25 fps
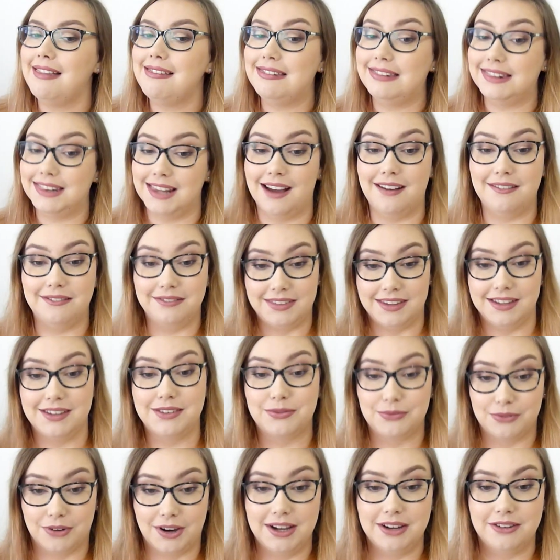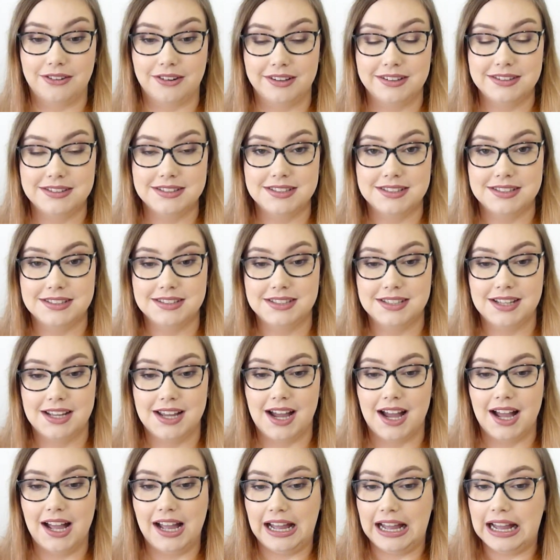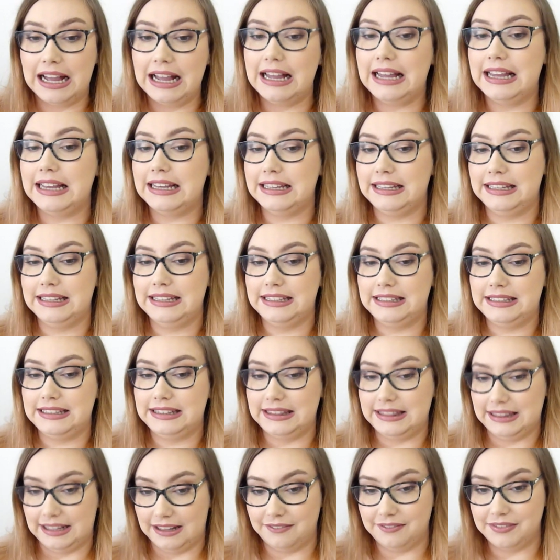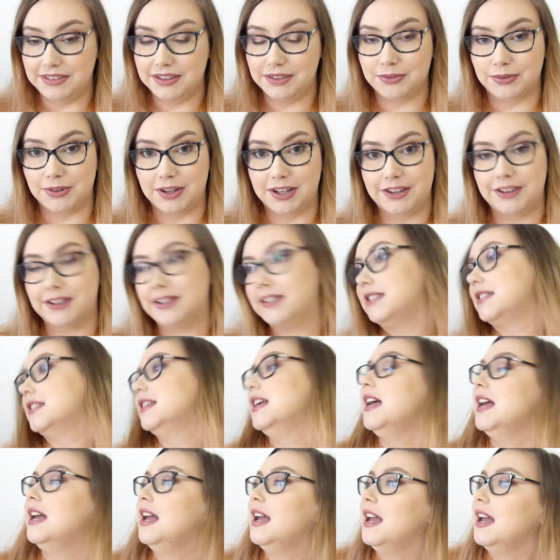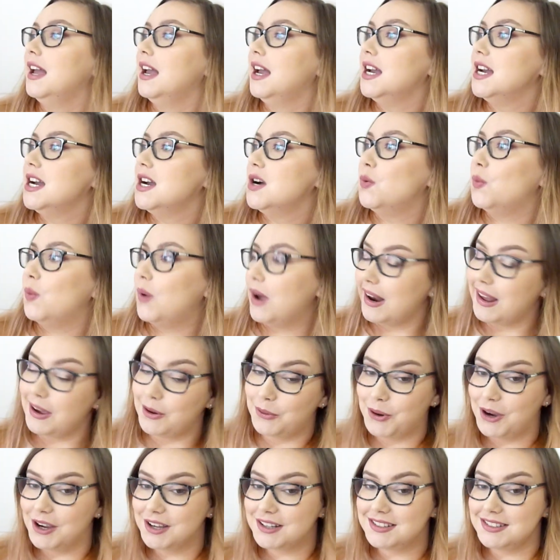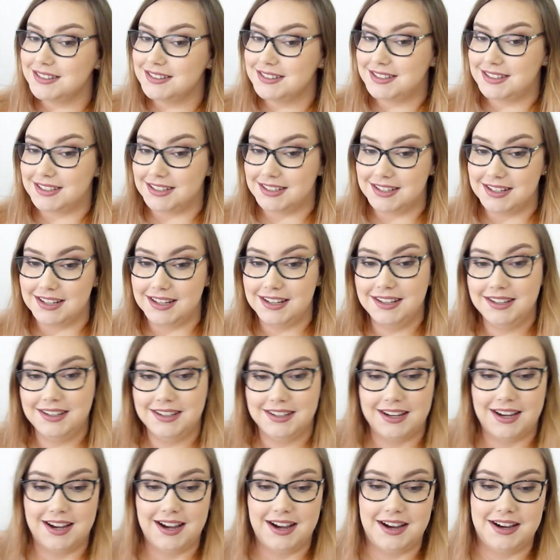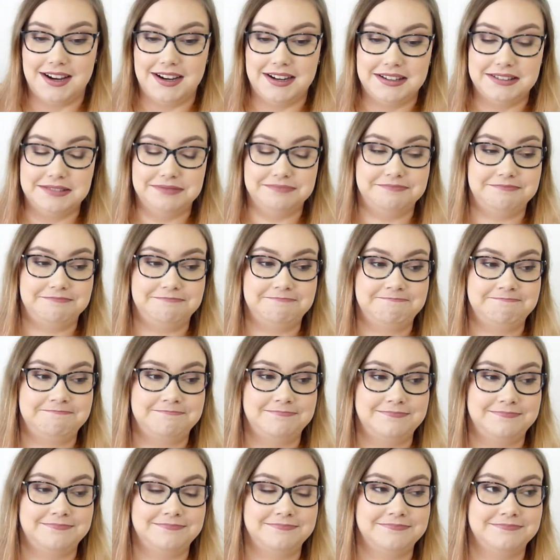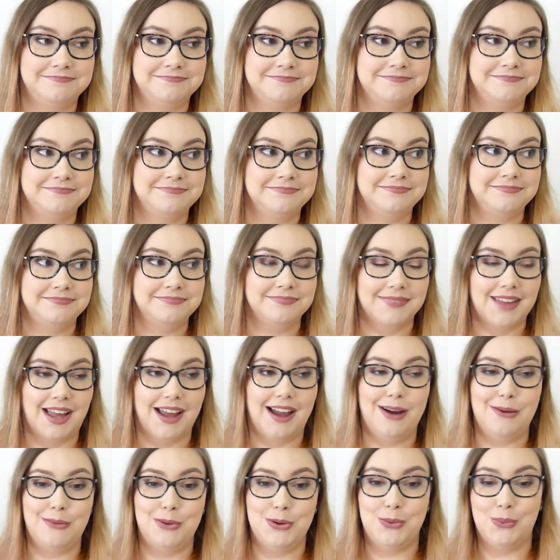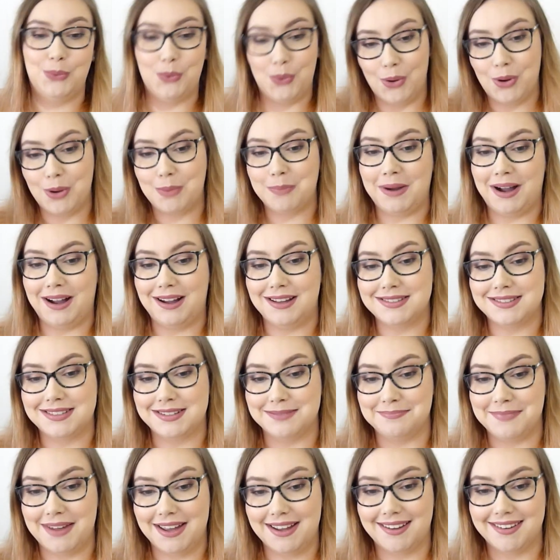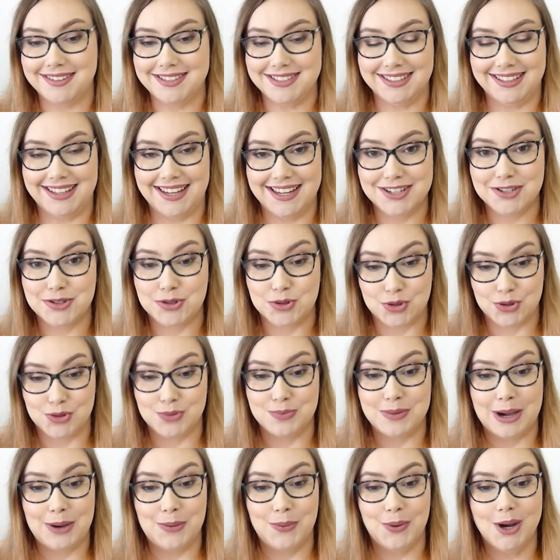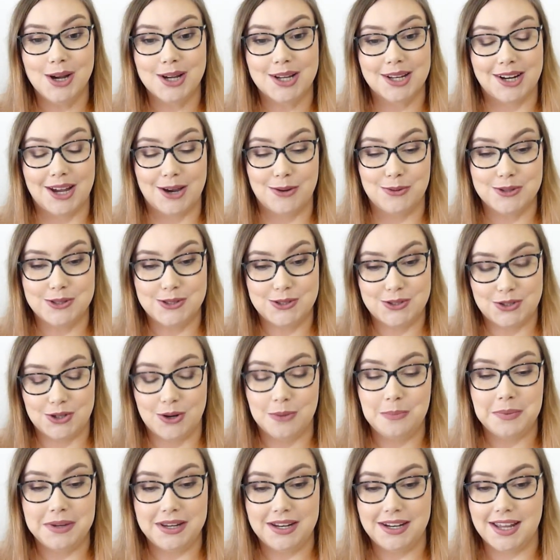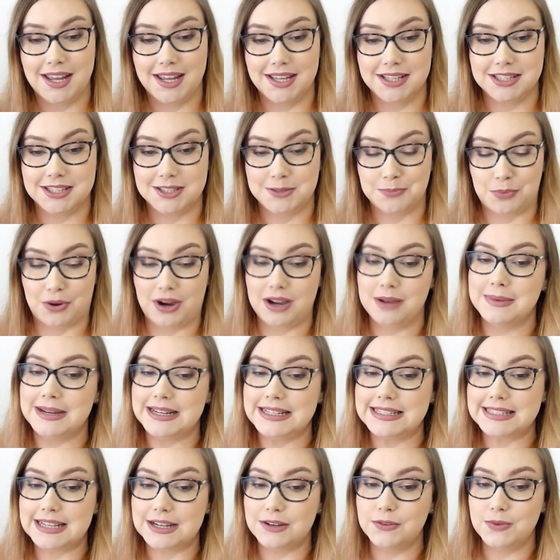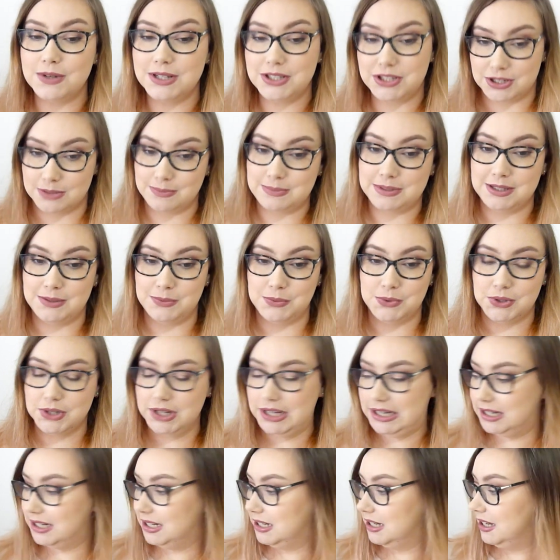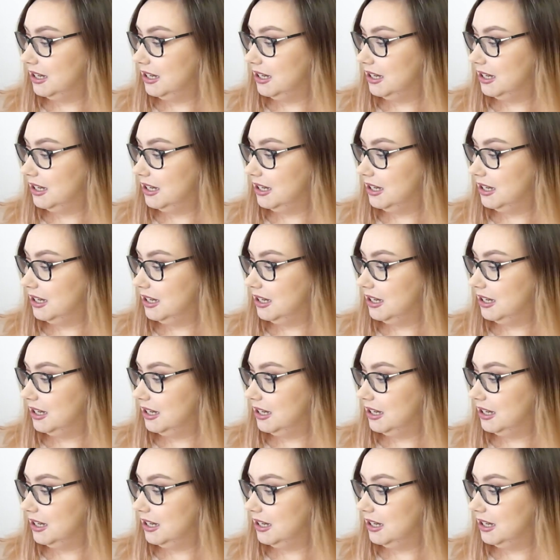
love this fragrance. I love this fragrance. When I worked in Sydney, I would walk past a Mecca to get to my work, and I would stop in and spray myself with Gypsy Water